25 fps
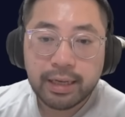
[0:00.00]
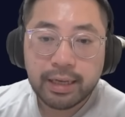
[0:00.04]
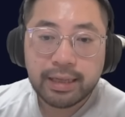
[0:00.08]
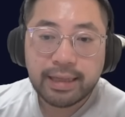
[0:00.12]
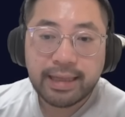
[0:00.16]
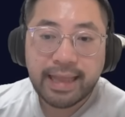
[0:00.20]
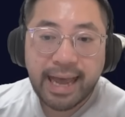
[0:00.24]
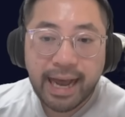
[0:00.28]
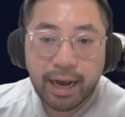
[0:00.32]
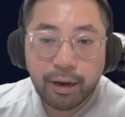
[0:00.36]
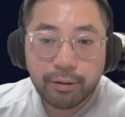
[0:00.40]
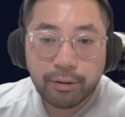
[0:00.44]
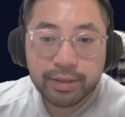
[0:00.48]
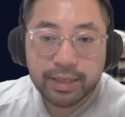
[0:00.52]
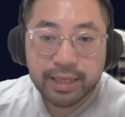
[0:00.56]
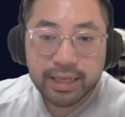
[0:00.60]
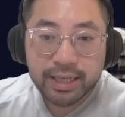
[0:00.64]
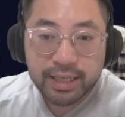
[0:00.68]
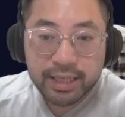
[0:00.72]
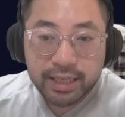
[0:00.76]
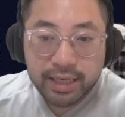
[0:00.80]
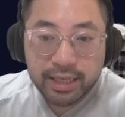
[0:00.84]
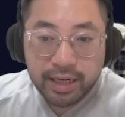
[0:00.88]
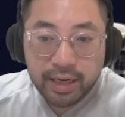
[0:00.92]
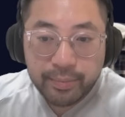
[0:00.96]
Now
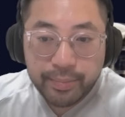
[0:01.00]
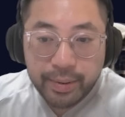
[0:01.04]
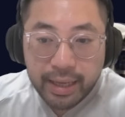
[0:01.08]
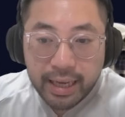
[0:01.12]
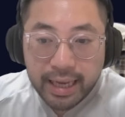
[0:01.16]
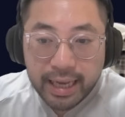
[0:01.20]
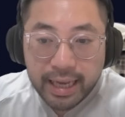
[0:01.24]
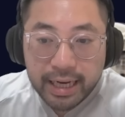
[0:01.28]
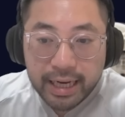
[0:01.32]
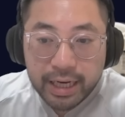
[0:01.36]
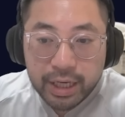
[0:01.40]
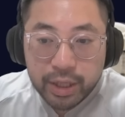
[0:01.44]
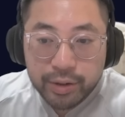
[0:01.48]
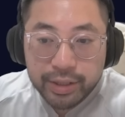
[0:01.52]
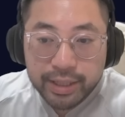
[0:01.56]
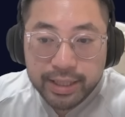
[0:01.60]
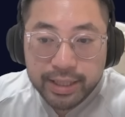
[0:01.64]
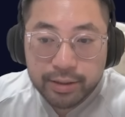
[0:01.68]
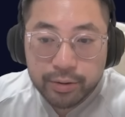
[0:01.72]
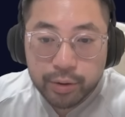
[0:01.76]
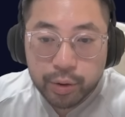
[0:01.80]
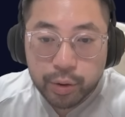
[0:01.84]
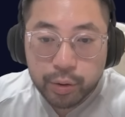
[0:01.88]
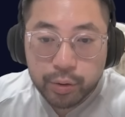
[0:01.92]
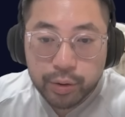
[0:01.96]
this is going to be increased
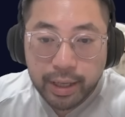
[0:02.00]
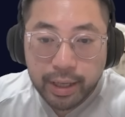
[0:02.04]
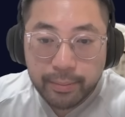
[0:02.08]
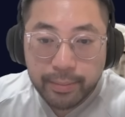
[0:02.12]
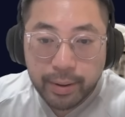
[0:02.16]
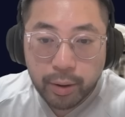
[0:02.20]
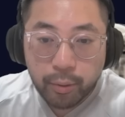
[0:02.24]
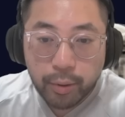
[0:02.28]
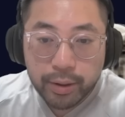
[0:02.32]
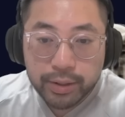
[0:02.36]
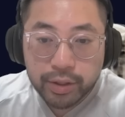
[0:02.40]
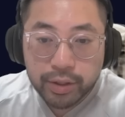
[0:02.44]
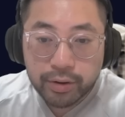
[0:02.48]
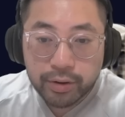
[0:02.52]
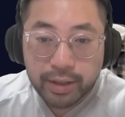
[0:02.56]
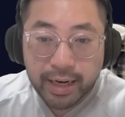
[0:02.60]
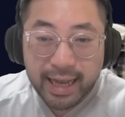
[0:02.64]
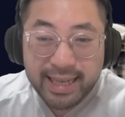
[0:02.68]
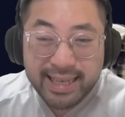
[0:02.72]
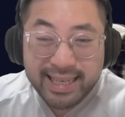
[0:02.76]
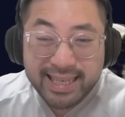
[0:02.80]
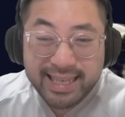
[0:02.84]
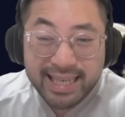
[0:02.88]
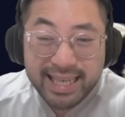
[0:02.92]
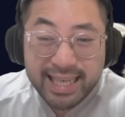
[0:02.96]
skill cooldown by 1 turn
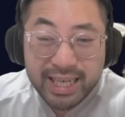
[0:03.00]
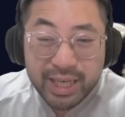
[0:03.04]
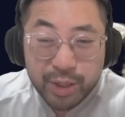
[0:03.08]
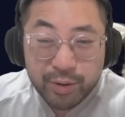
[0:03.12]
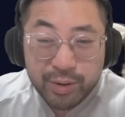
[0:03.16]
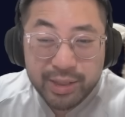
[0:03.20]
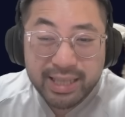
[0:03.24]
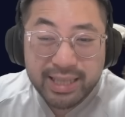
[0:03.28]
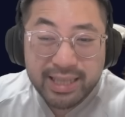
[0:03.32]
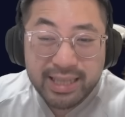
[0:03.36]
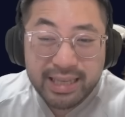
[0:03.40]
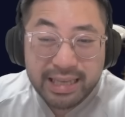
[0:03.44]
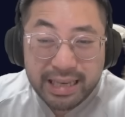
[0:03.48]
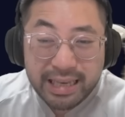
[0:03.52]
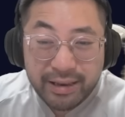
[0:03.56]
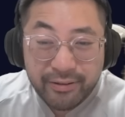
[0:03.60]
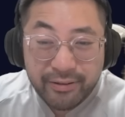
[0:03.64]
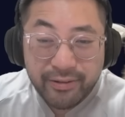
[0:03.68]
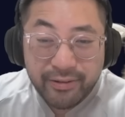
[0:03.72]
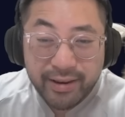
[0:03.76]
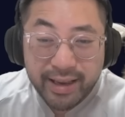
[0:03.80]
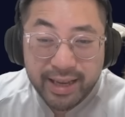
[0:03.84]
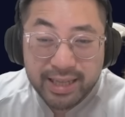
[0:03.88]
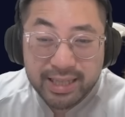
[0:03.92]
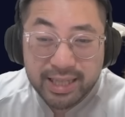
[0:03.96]
and decreased
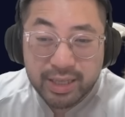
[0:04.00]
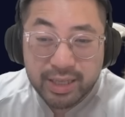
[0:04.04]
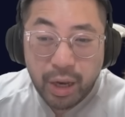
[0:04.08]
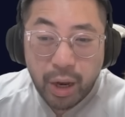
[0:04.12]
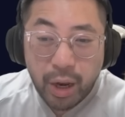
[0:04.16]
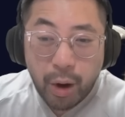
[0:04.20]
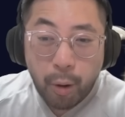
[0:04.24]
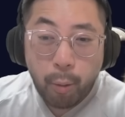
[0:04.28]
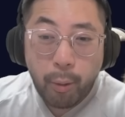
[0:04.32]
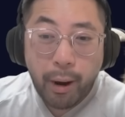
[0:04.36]
defense